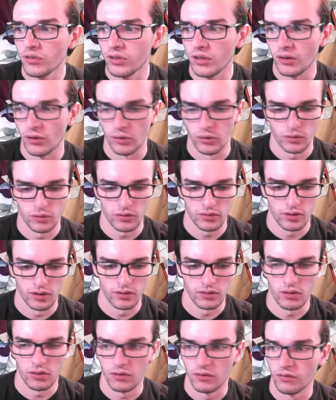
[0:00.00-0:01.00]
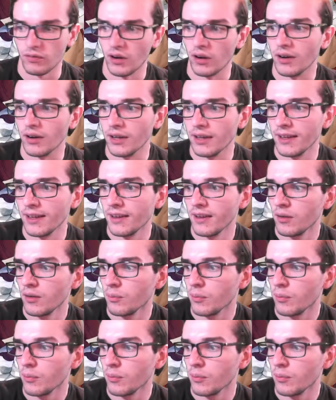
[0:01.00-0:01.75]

heroes until the very end,